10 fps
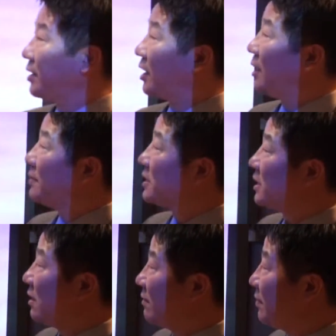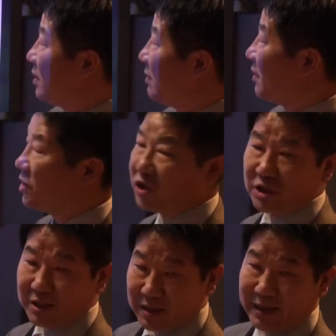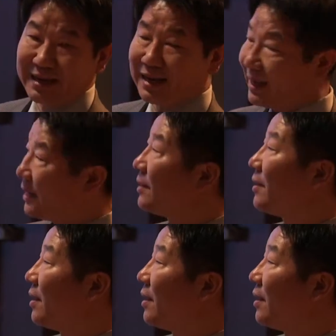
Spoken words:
gum itself. You just cannot get in